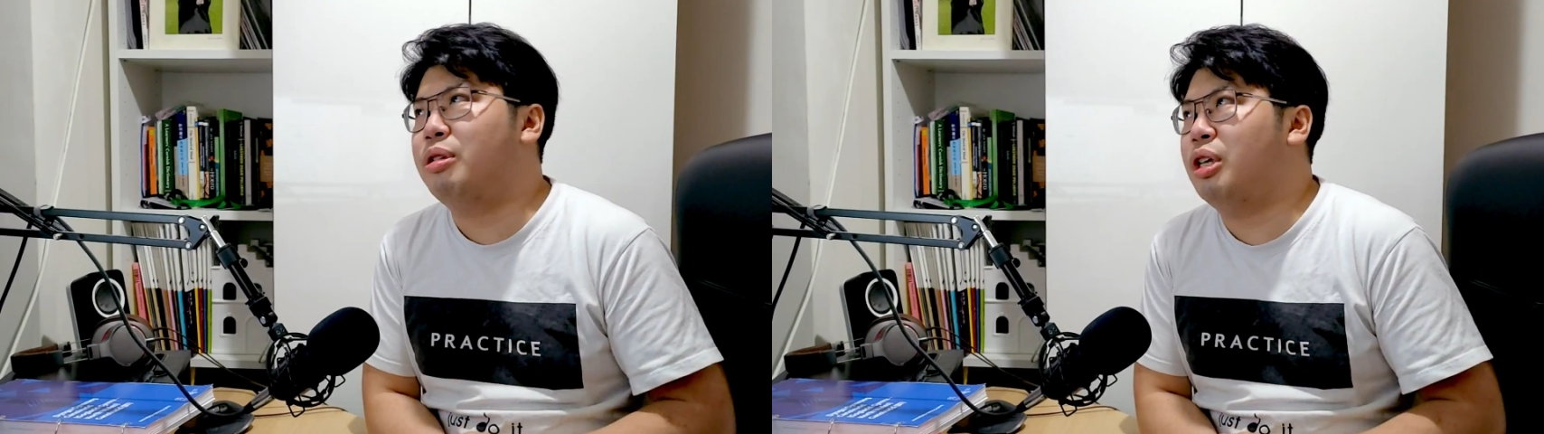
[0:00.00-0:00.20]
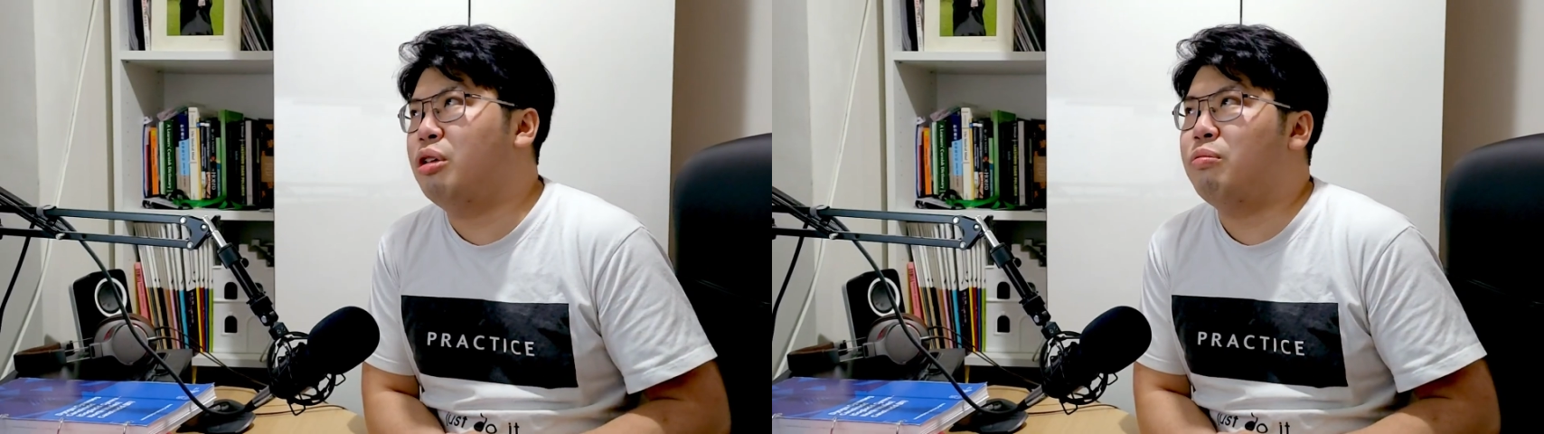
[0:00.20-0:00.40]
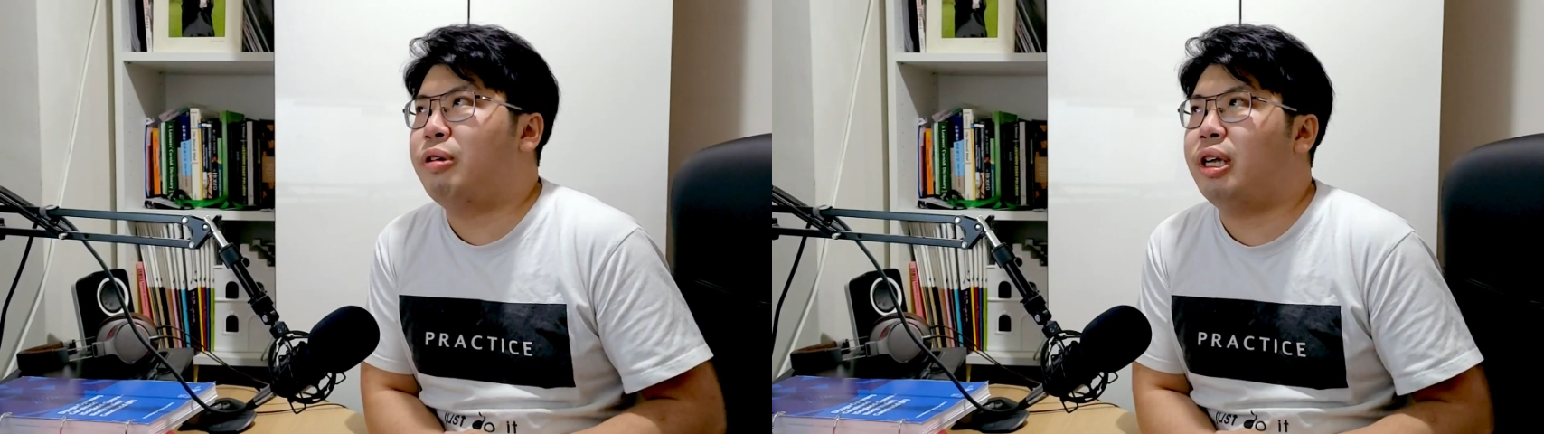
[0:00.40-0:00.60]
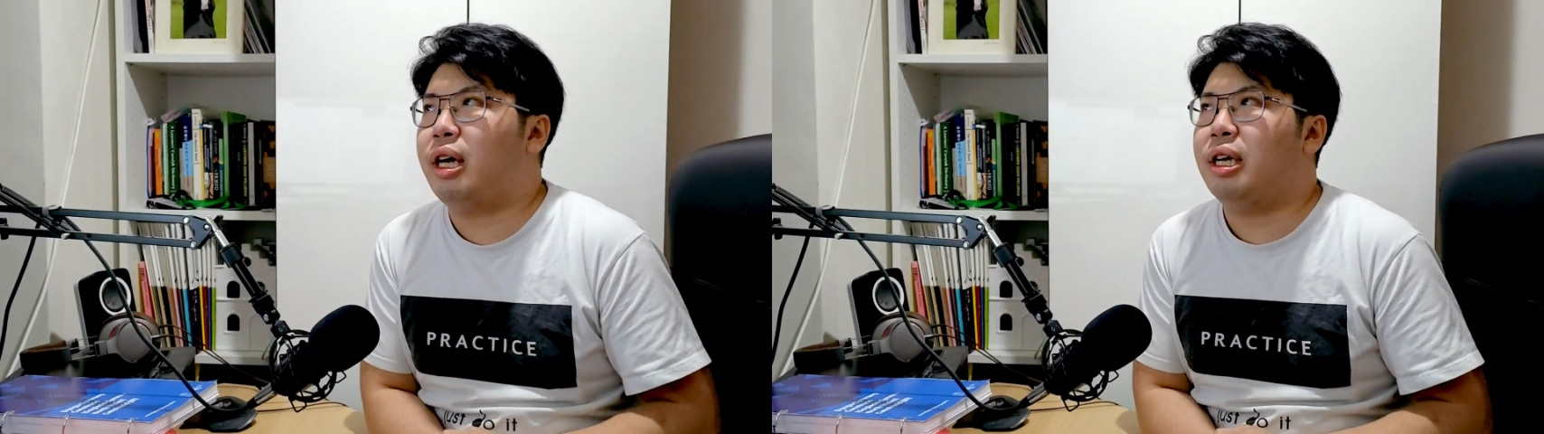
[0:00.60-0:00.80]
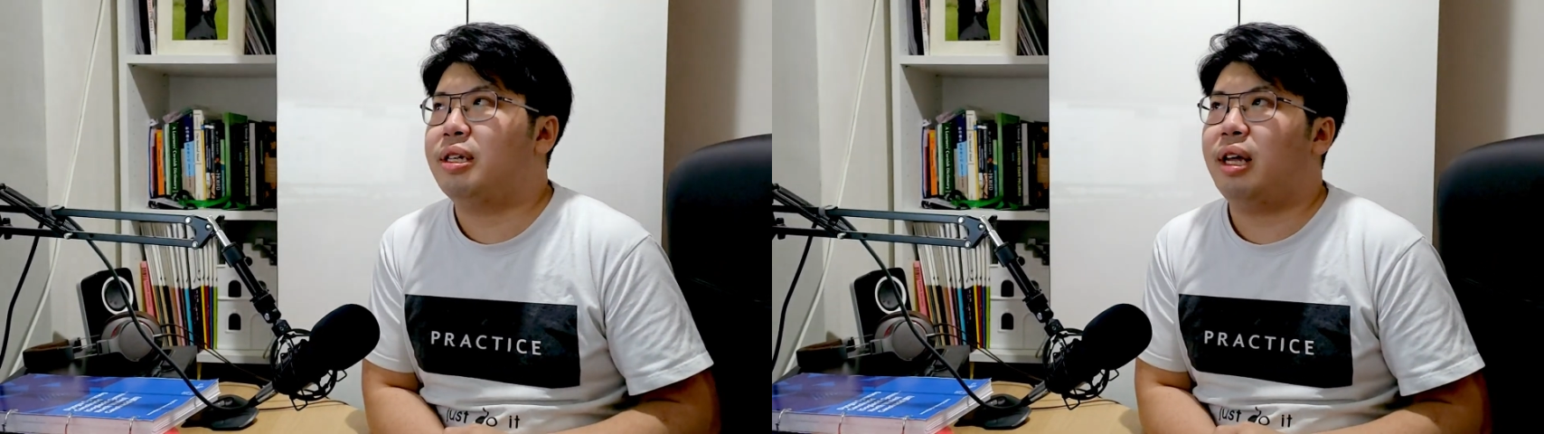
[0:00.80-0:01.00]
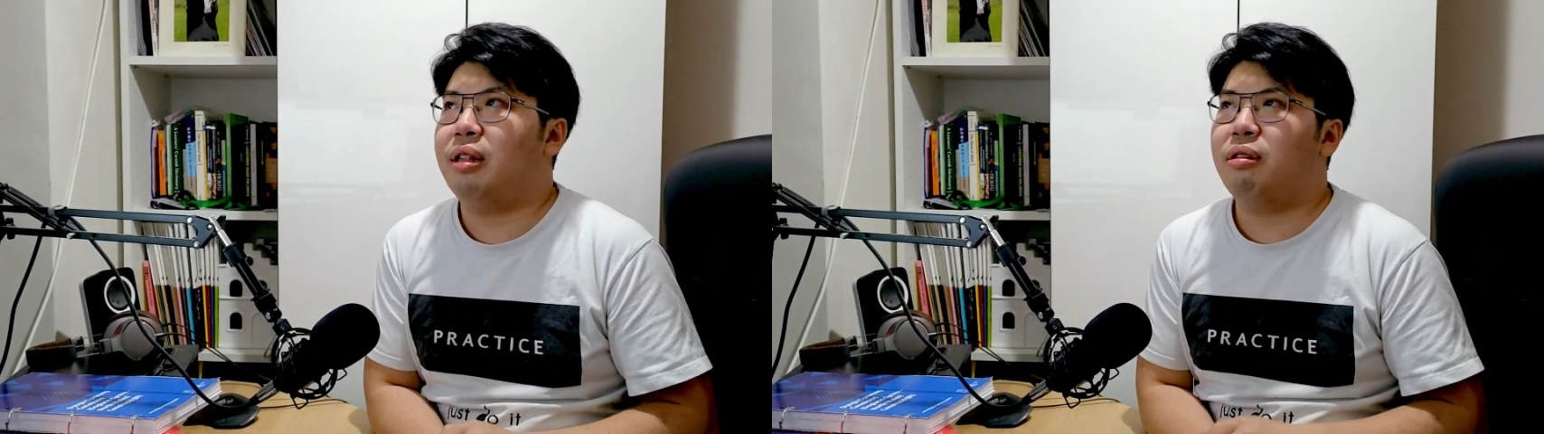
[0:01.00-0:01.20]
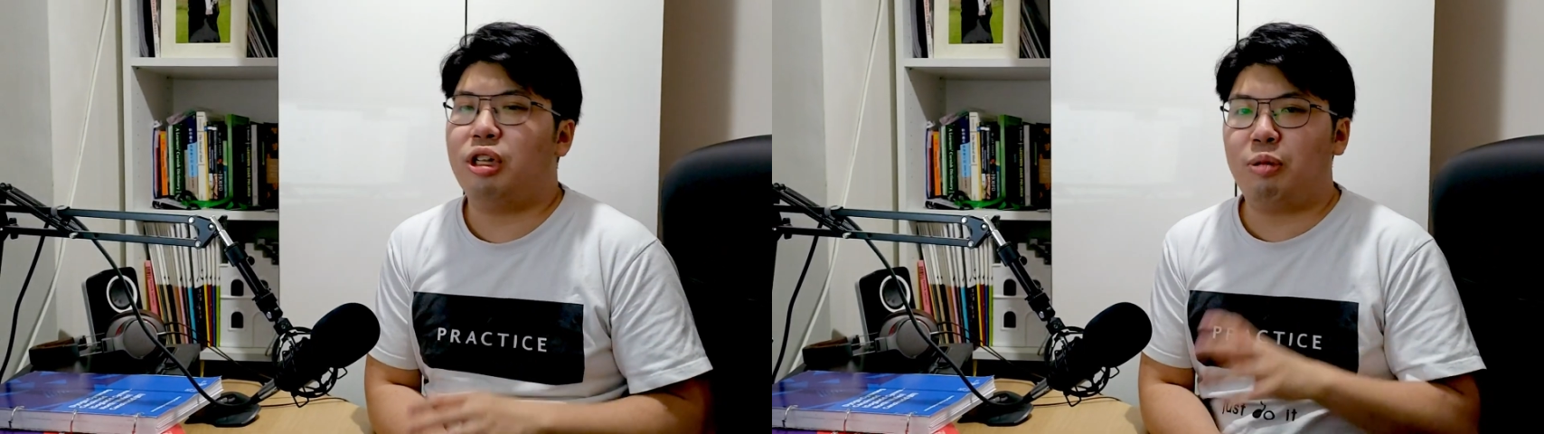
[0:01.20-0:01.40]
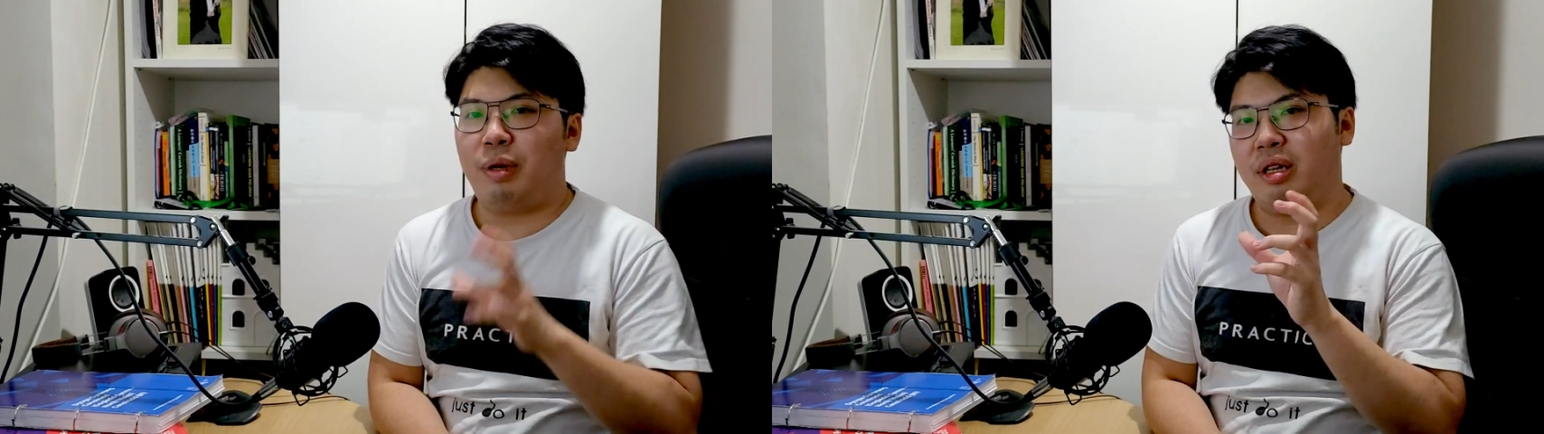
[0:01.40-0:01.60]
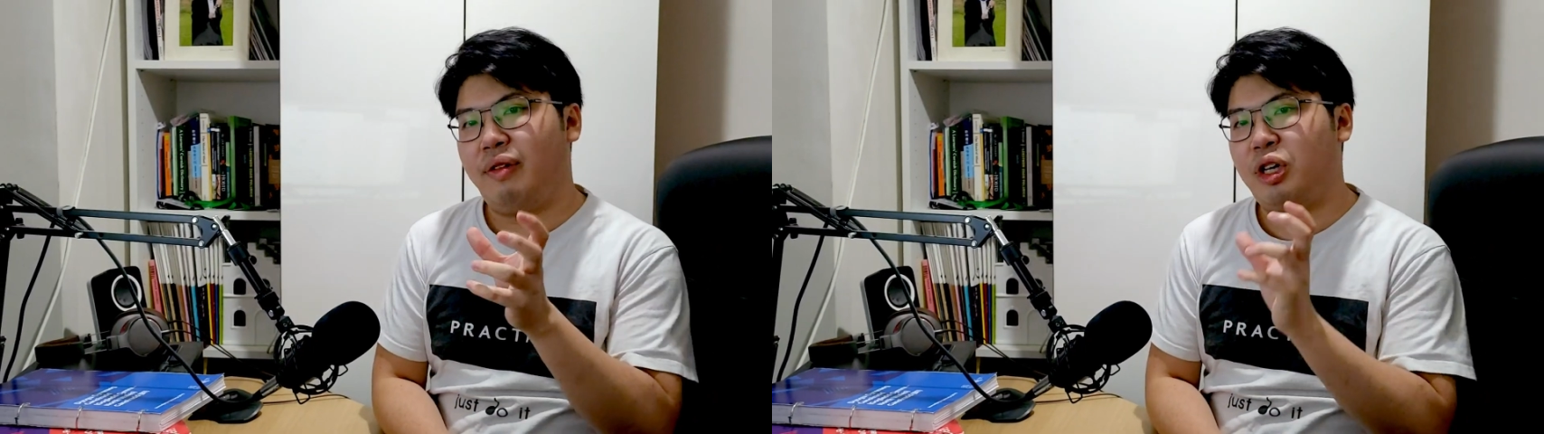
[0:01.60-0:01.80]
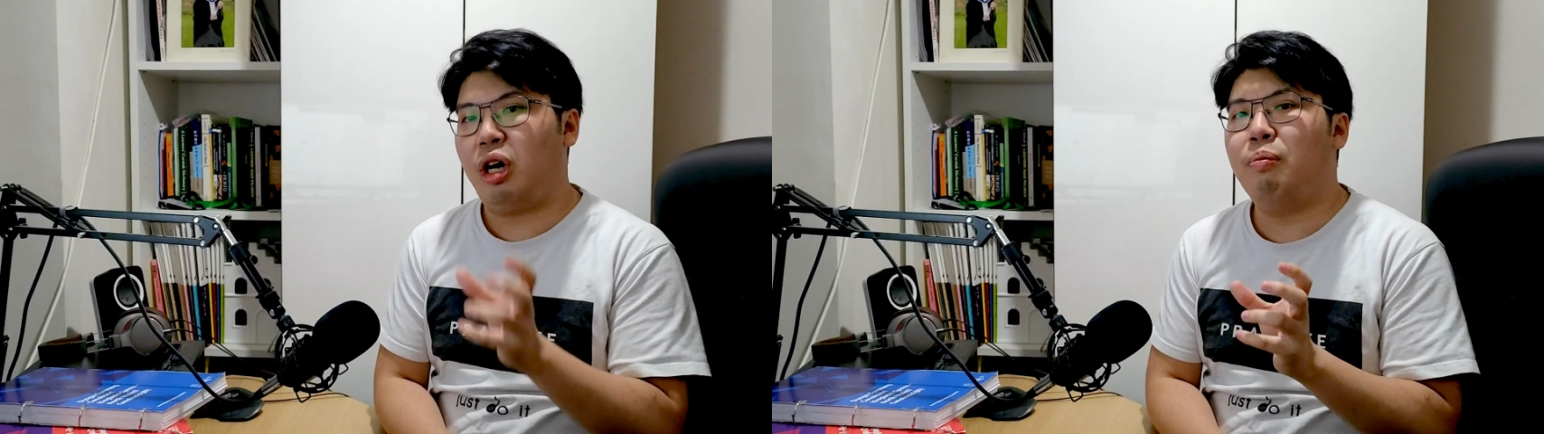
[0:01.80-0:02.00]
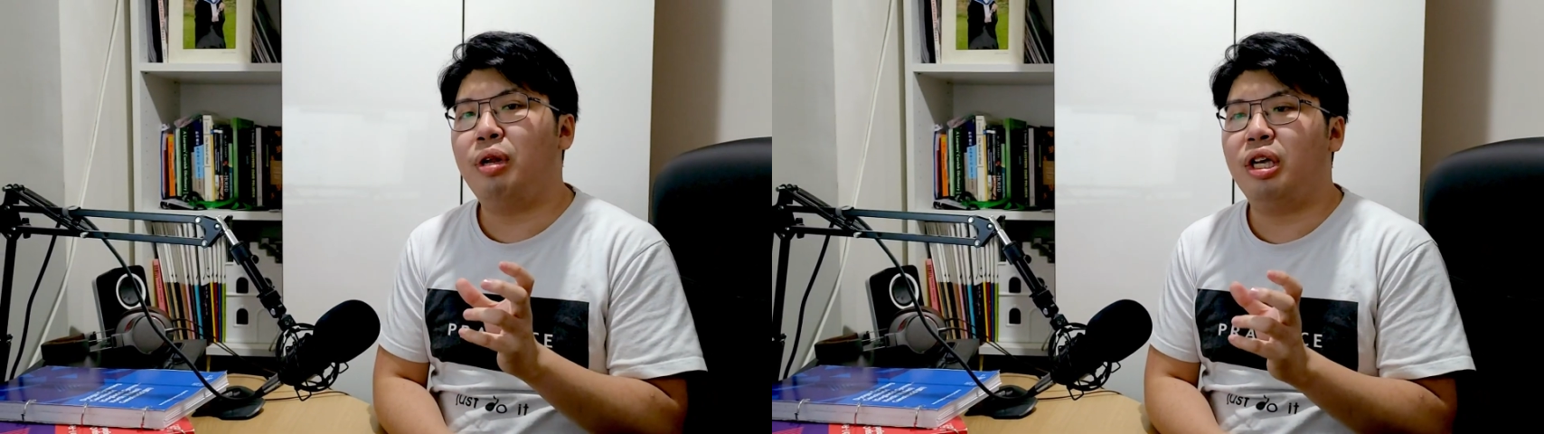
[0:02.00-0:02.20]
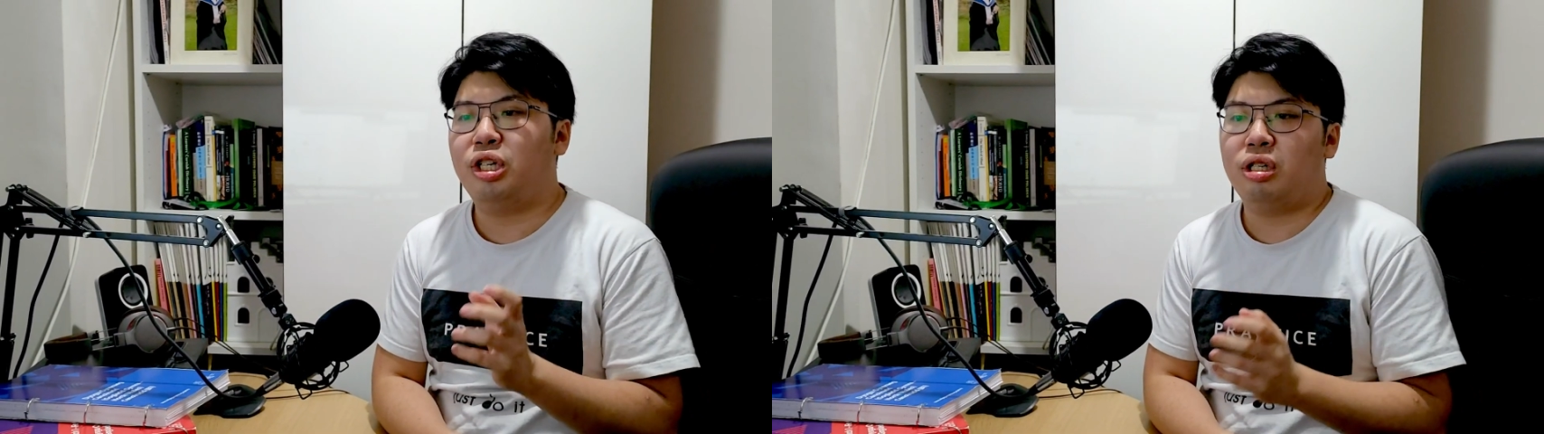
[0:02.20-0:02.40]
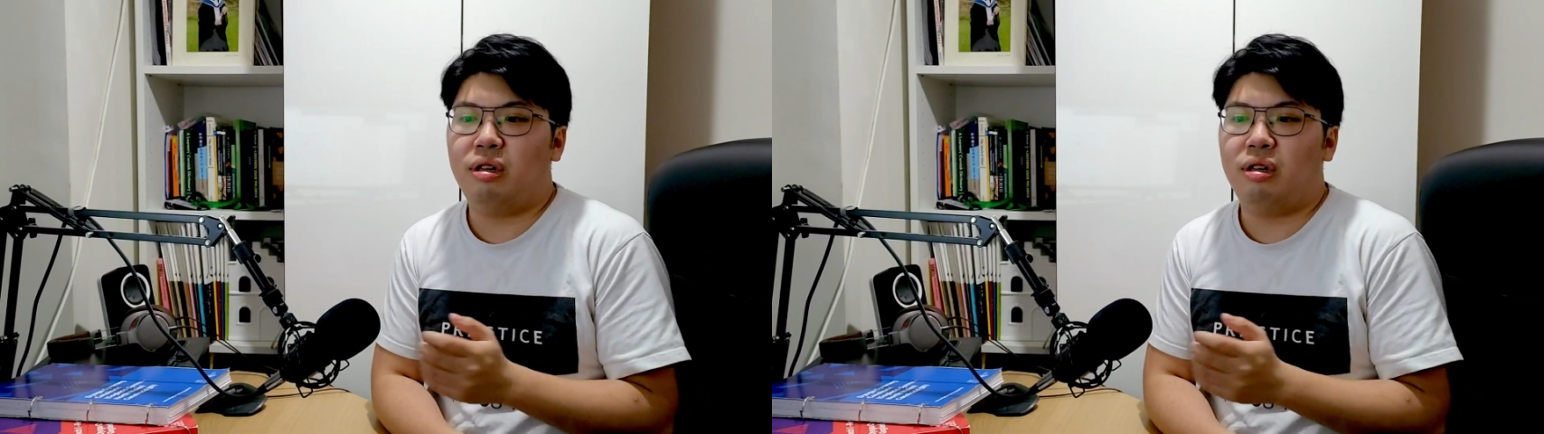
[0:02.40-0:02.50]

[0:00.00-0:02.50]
they don't realize that this specific combination